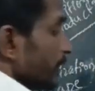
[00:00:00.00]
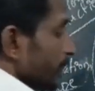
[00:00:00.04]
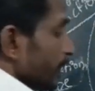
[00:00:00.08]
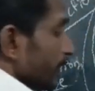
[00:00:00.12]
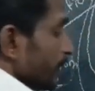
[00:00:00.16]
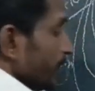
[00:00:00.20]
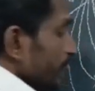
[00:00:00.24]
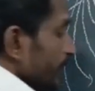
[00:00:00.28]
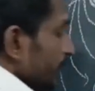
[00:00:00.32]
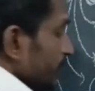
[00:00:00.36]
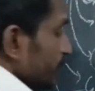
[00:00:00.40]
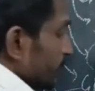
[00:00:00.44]

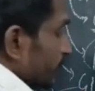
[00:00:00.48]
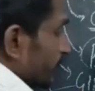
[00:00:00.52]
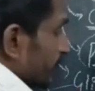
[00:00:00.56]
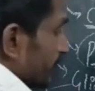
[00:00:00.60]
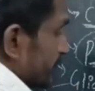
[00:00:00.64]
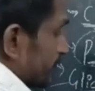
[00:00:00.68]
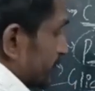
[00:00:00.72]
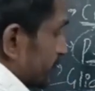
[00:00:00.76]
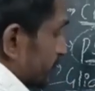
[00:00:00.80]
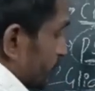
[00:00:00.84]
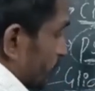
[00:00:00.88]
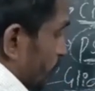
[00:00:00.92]
According to
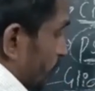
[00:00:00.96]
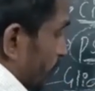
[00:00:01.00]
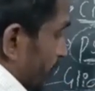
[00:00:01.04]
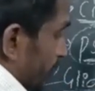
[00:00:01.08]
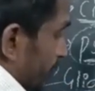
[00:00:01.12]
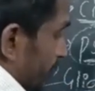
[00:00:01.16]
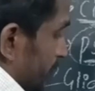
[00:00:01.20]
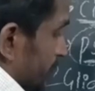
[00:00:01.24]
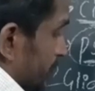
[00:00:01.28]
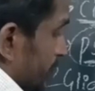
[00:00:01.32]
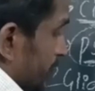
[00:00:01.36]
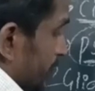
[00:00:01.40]
this
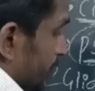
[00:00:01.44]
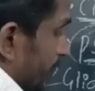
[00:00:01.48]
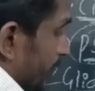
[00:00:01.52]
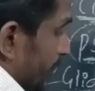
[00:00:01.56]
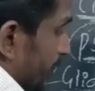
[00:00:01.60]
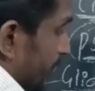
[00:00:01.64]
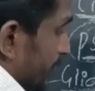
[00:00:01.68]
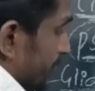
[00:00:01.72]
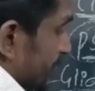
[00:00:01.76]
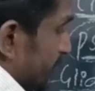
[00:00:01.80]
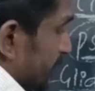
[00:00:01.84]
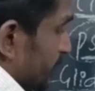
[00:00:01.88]
movement,
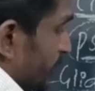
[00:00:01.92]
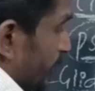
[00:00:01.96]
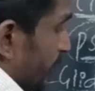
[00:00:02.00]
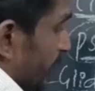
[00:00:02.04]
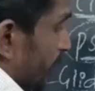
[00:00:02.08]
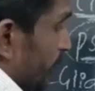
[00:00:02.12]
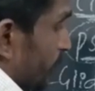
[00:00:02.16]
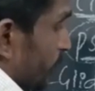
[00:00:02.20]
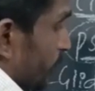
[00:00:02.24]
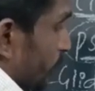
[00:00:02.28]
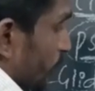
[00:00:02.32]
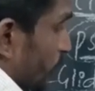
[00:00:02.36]
it is
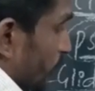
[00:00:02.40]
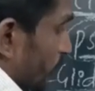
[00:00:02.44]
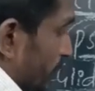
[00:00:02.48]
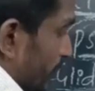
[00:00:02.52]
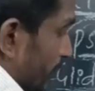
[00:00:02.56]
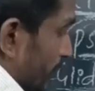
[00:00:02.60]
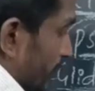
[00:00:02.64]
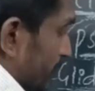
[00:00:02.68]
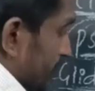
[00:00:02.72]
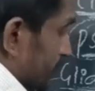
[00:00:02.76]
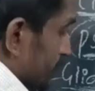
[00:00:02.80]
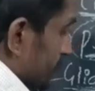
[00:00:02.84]
divided into two
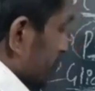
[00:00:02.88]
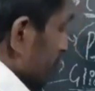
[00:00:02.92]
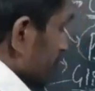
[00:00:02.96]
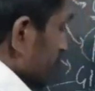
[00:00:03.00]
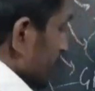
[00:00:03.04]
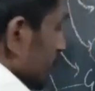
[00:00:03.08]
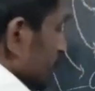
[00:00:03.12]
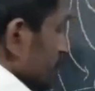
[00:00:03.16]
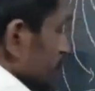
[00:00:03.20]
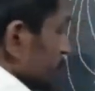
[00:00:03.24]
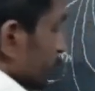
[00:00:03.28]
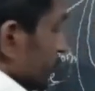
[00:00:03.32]
types.
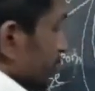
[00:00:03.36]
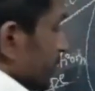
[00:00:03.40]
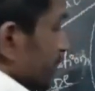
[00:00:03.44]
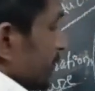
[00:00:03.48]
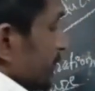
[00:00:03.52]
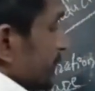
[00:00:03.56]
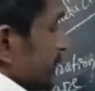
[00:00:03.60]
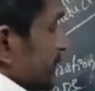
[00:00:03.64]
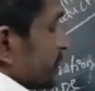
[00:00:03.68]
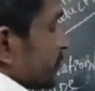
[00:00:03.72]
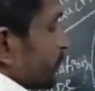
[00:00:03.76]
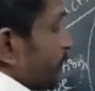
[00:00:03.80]
So that
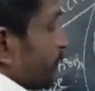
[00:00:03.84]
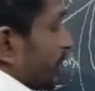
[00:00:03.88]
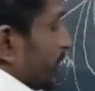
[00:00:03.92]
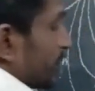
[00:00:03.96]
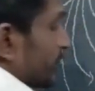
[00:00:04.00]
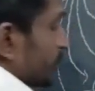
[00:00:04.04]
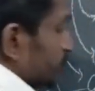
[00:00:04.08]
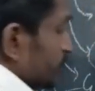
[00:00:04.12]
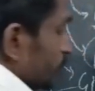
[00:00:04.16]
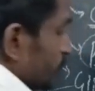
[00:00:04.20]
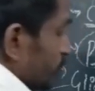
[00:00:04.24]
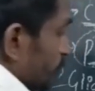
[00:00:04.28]
is
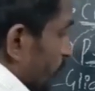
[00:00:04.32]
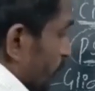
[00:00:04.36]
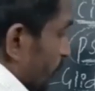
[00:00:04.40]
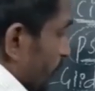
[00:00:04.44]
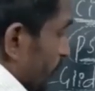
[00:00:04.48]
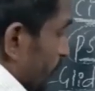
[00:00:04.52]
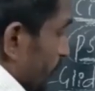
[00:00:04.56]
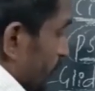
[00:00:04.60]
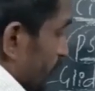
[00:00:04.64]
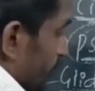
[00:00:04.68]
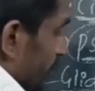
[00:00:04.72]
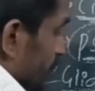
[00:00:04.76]
positive
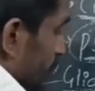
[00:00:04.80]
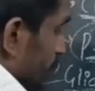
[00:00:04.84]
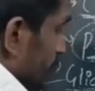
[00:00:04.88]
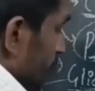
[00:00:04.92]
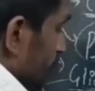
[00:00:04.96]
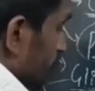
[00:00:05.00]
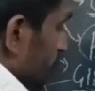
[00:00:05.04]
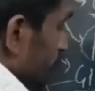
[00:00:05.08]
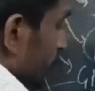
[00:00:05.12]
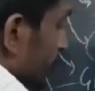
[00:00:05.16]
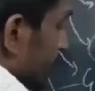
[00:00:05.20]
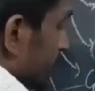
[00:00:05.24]

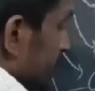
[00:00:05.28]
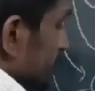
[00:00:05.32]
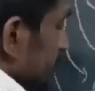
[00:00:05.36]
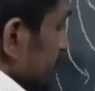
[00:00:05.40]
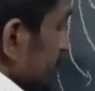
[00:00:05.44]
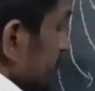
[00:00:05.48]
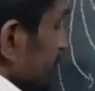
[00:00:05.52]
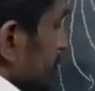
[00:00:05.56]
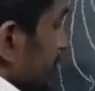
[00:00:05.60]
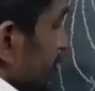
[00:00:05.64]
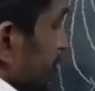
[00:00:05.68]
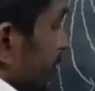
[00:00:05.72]

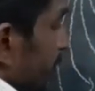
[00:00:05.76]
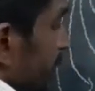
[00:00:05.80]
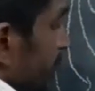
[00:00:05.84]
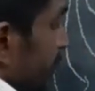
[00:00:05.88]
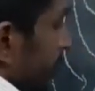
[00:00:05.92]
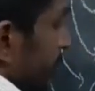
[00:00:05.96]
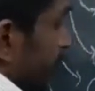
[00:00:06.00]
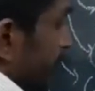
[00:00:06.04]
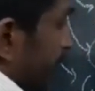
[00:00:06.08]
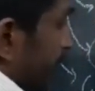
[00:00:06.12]
chemotaxis and the